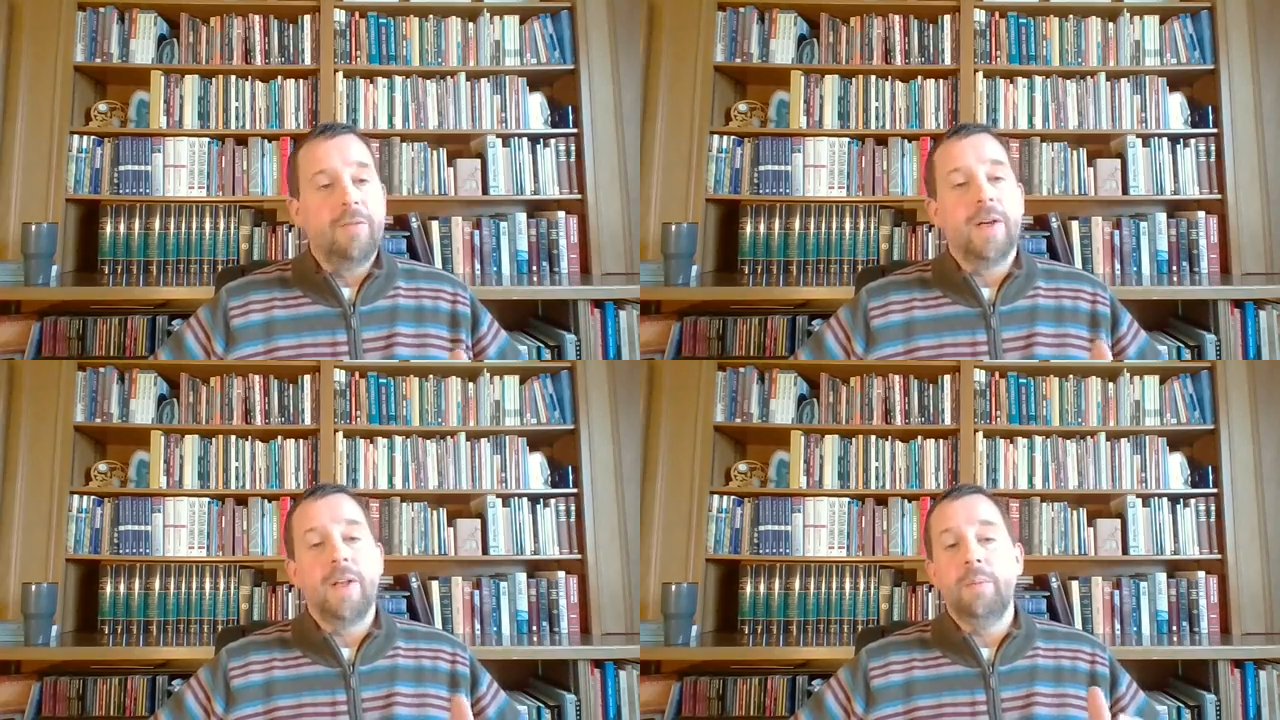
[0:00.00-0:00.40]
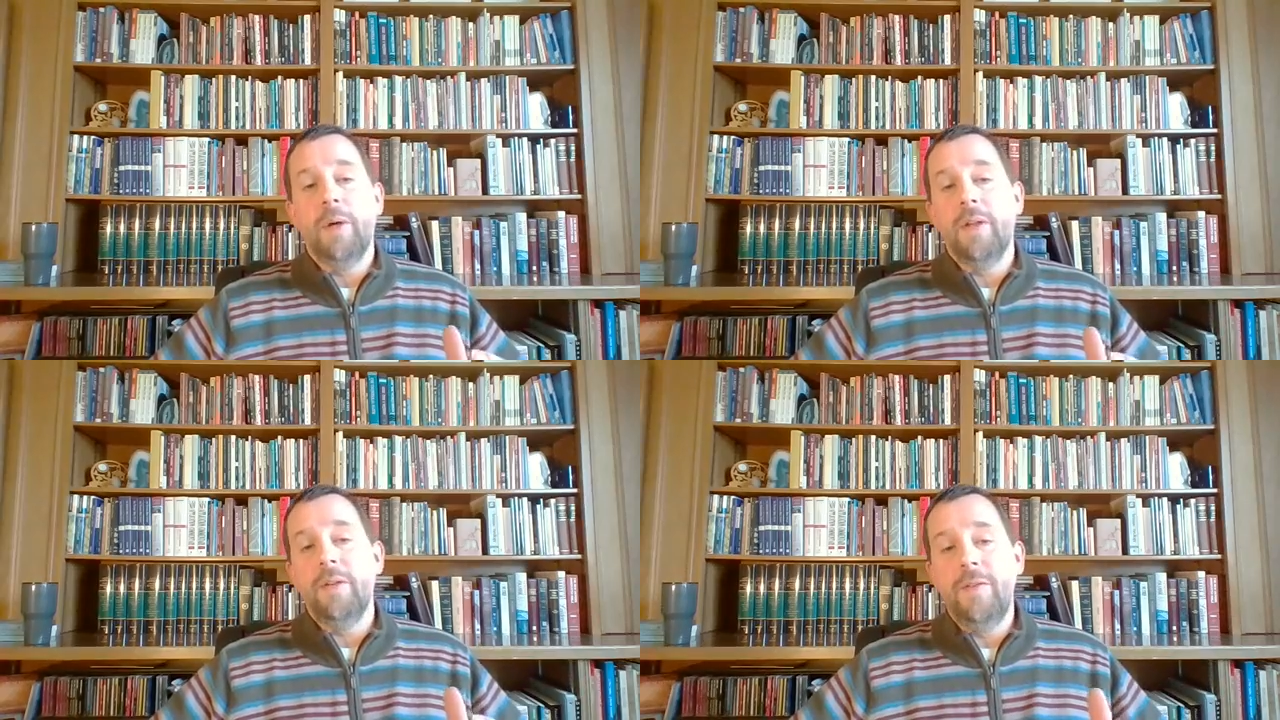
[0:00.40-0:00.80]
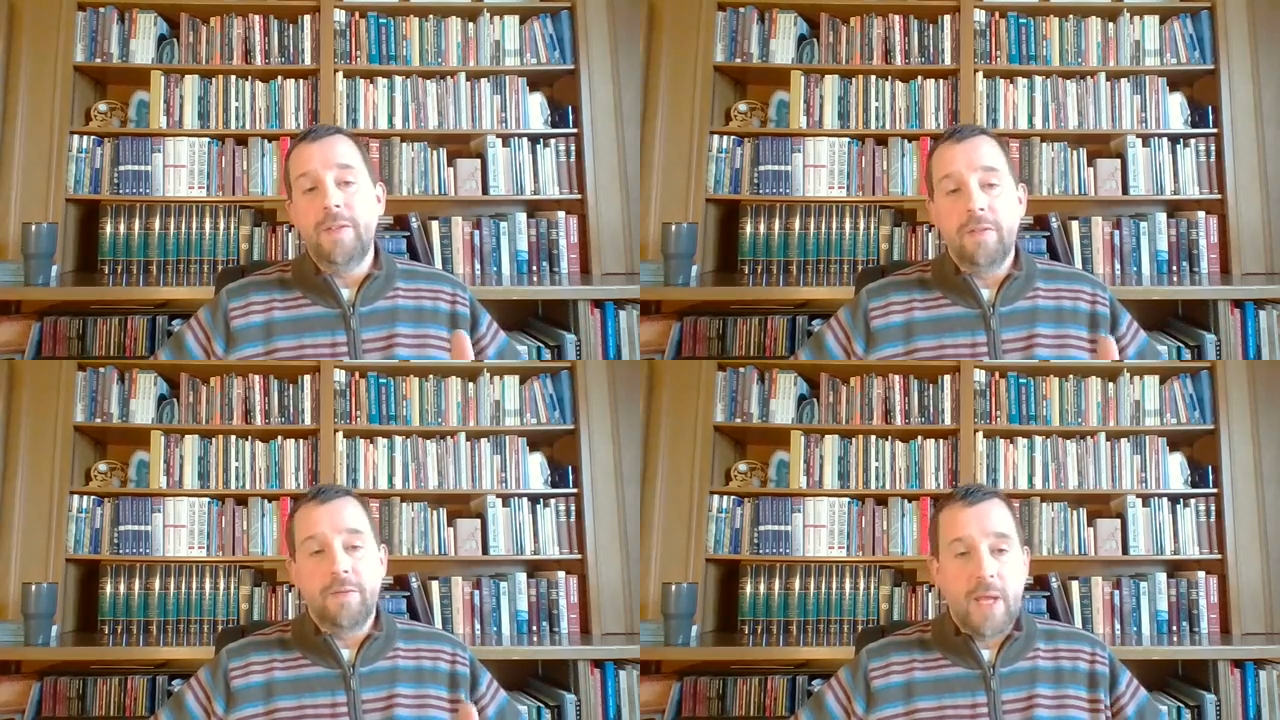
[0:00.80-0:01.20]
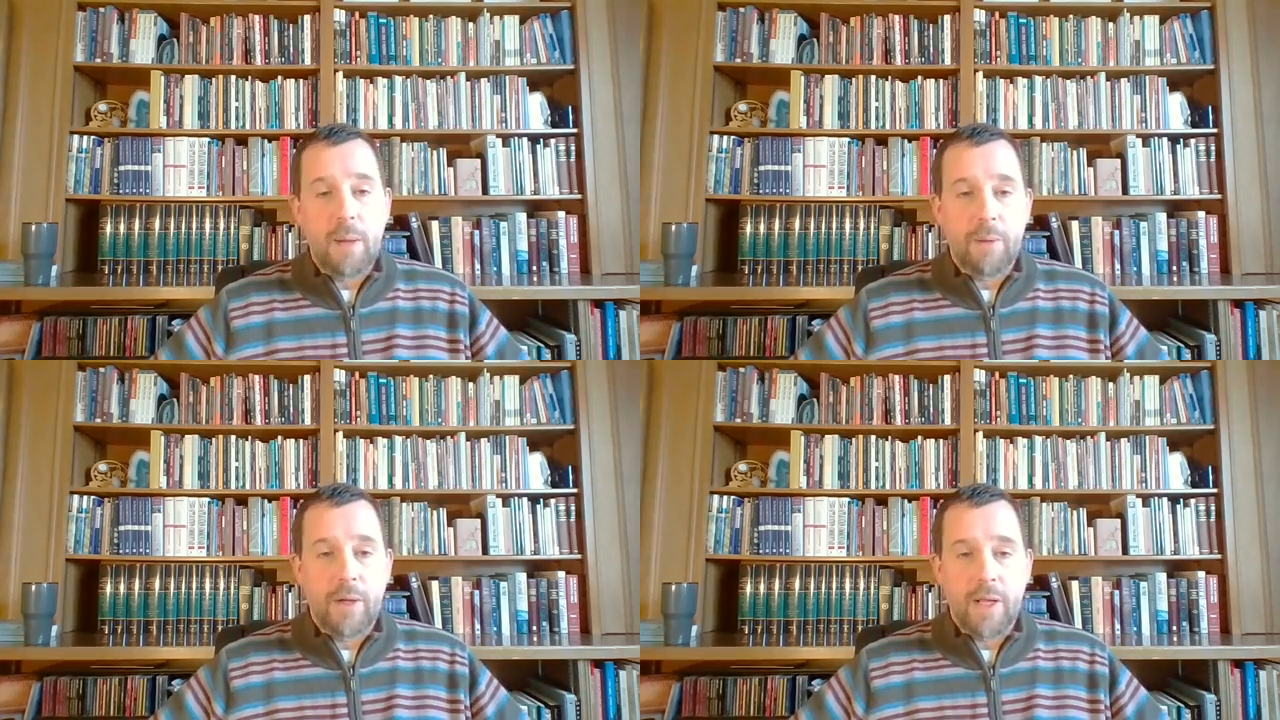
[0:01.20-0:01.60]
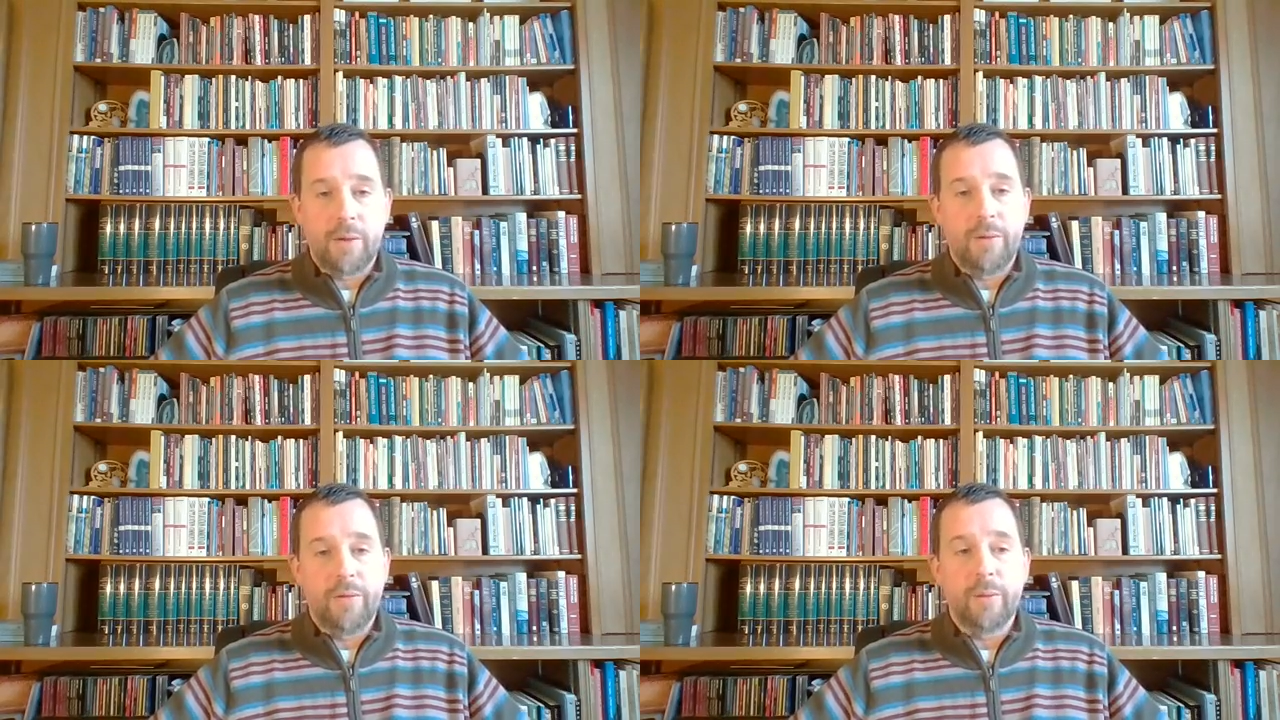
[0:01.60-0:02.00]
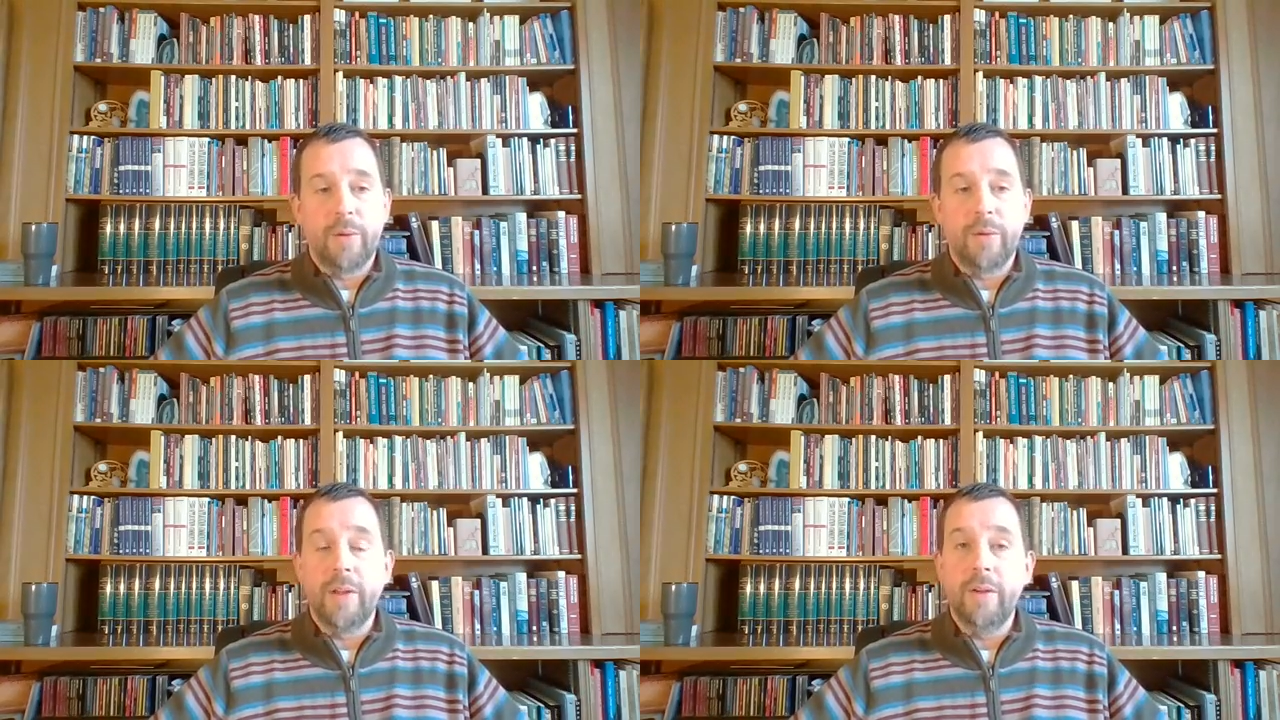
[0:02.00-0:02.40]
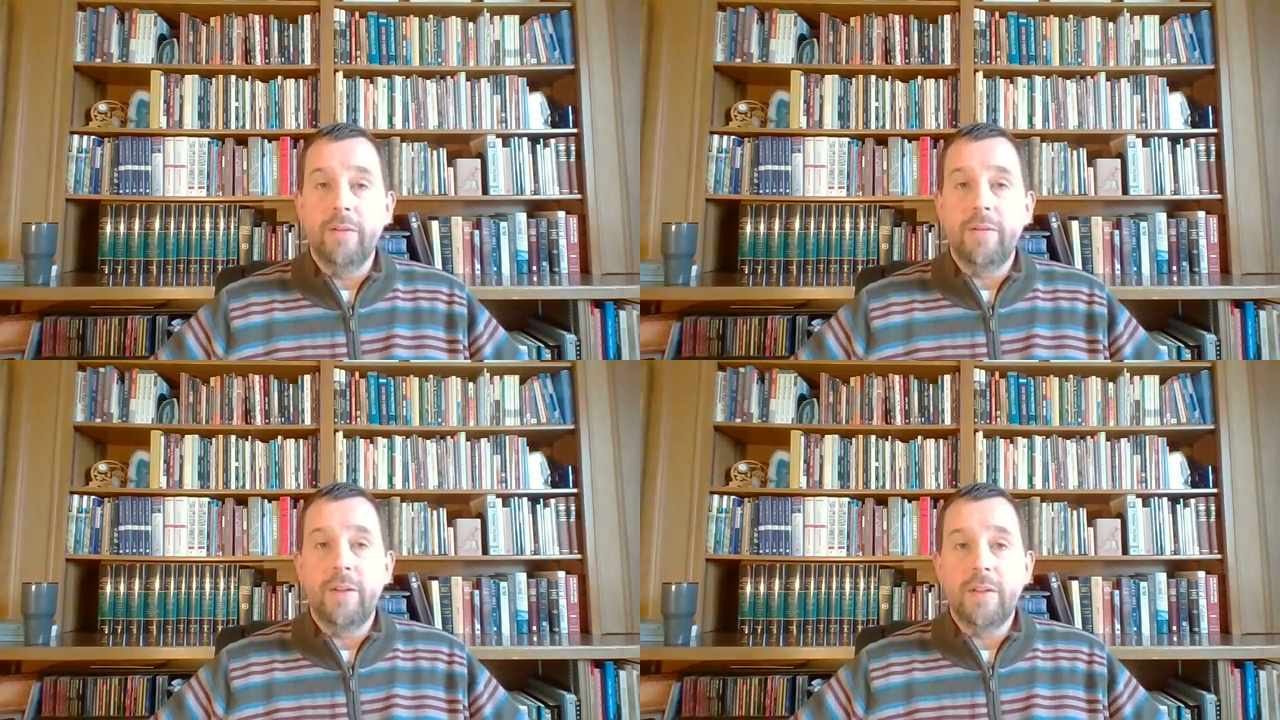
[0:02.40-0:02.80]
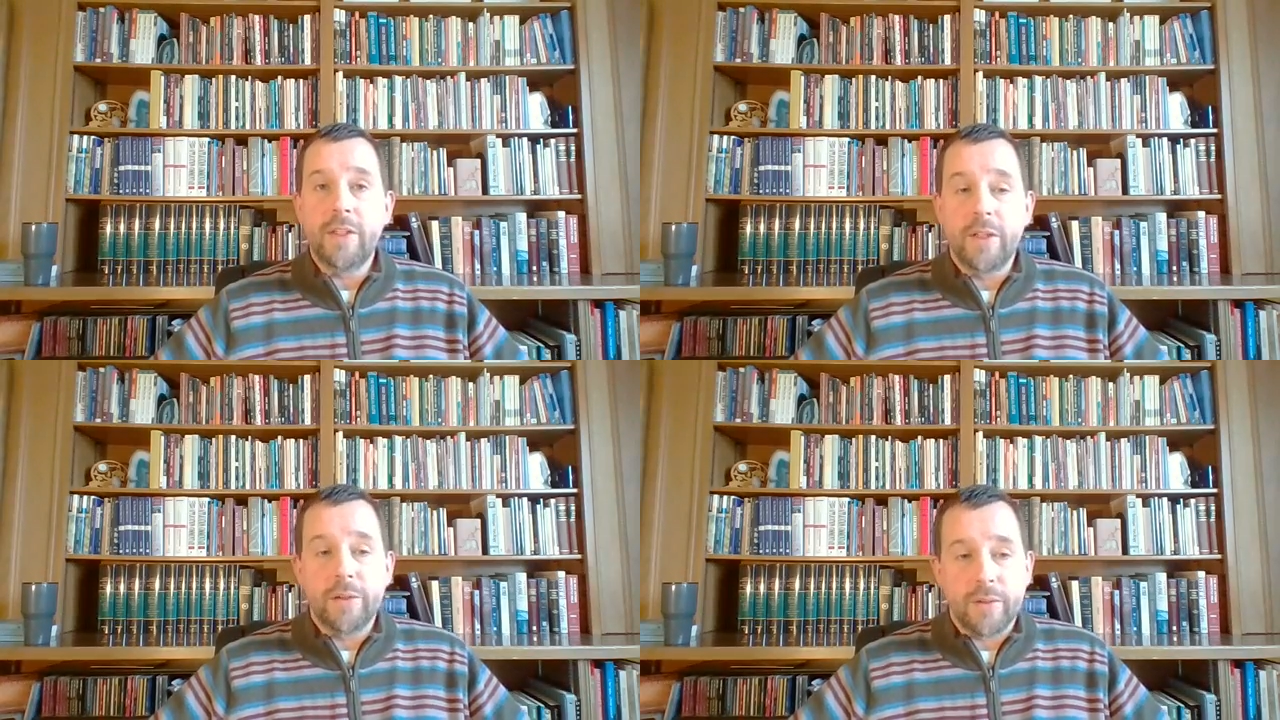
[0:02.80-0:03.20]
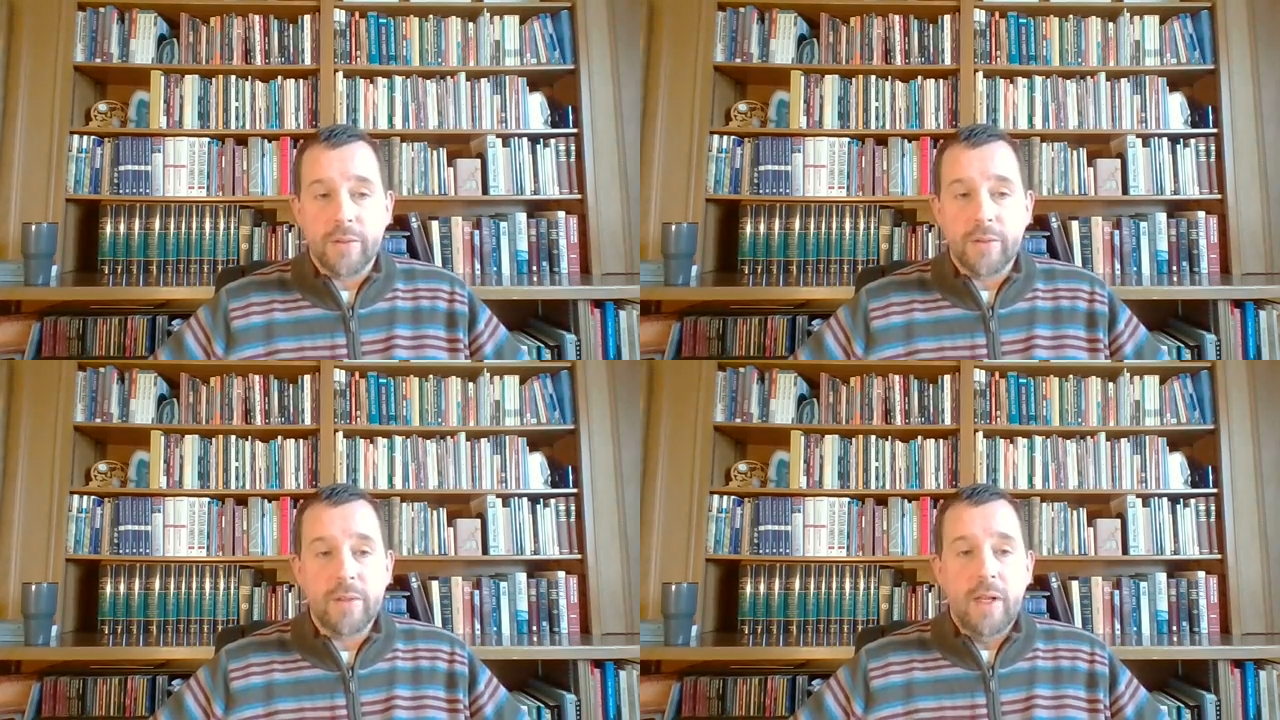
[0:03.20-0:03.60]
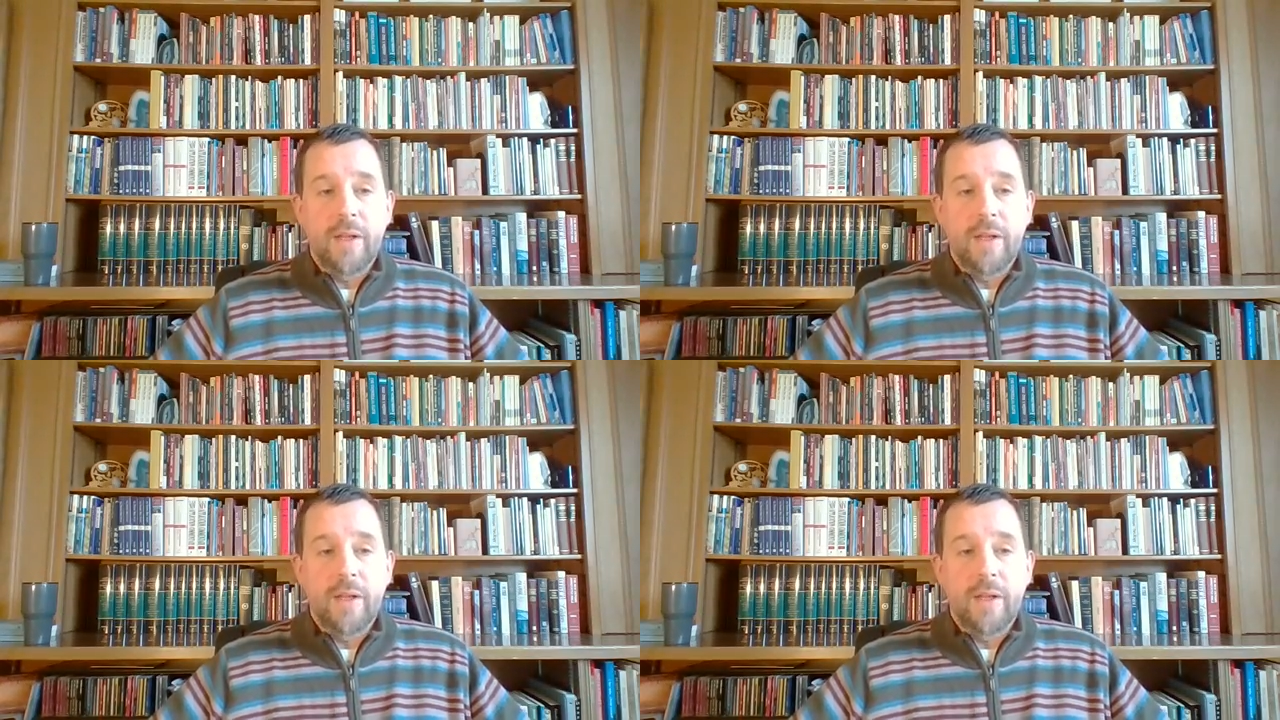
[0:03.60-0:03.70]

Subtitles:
followed by the Feast of Tabernacles, where they lived in shelters